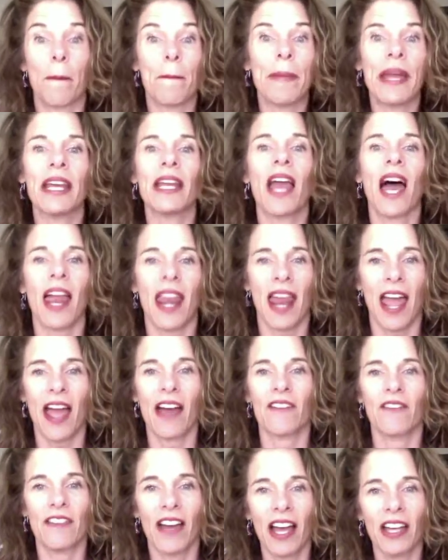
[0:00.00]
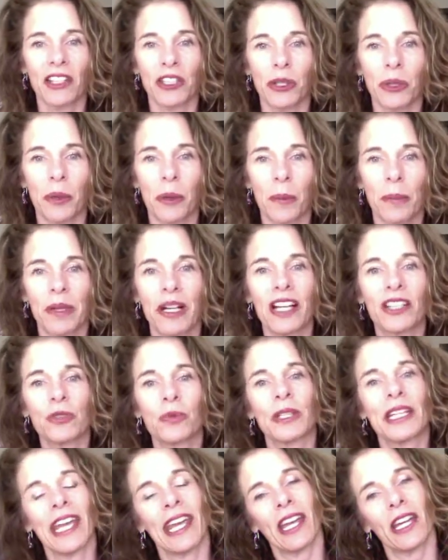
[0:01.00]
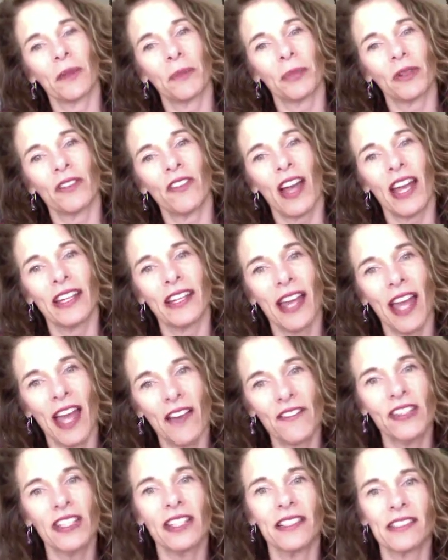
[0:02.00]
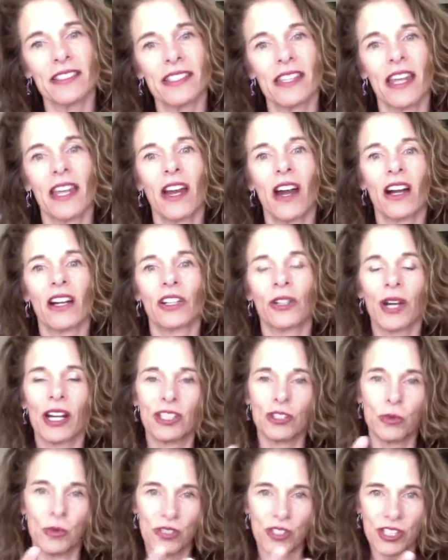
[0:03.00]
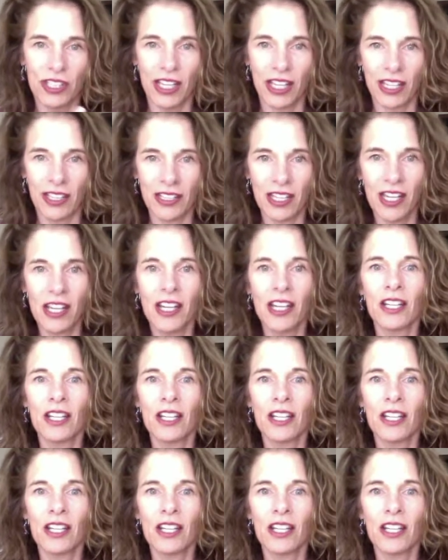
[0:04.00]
may not have value because we can't provide evidence that our graduates can